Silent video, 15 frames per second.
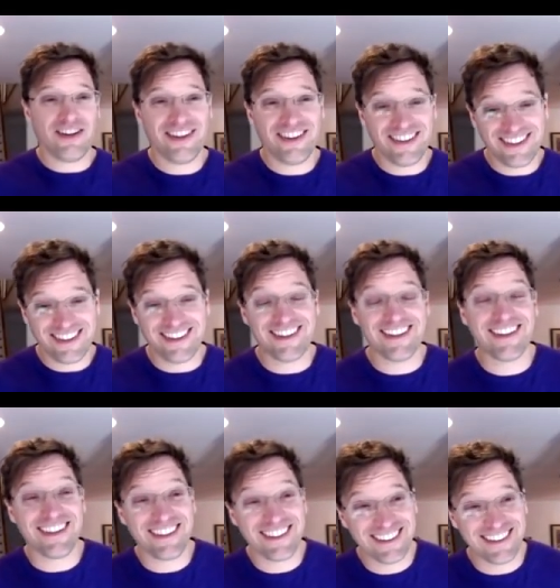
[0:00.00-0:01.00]
how that's going
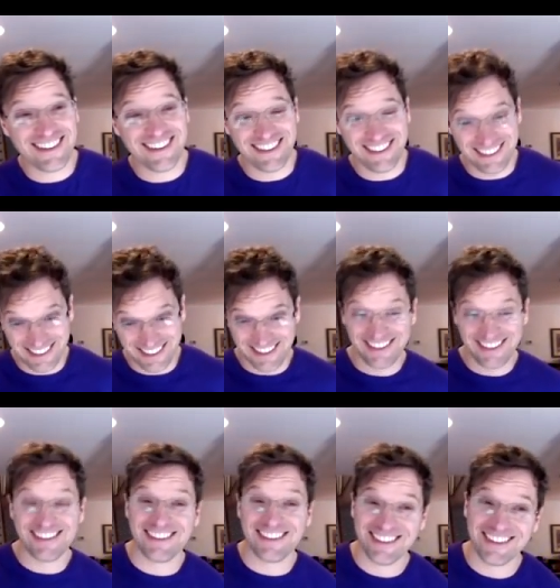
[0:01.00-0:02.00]
to alter the rate of antigenic
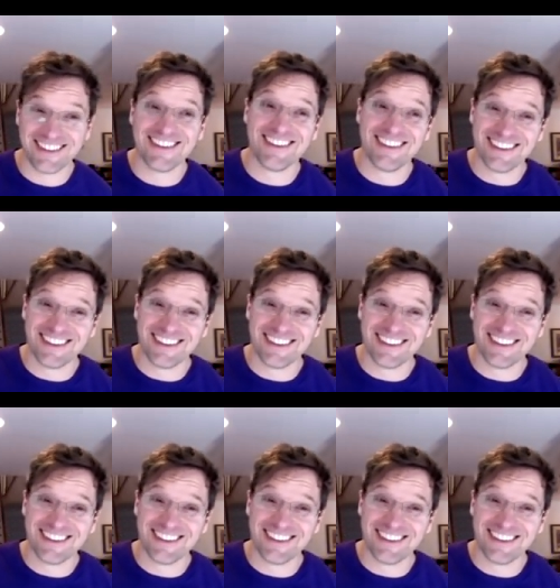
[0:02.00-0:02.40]
evolution.